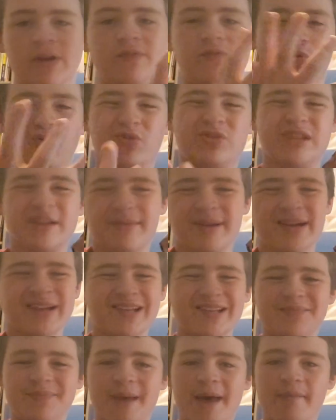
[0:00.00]
Of course, everybody
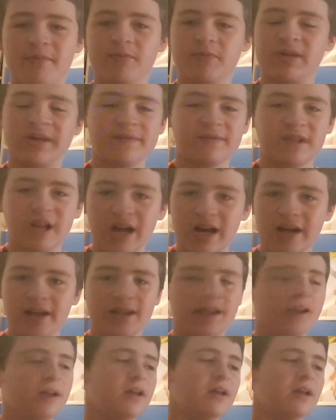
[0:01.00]
needs Batman. But you have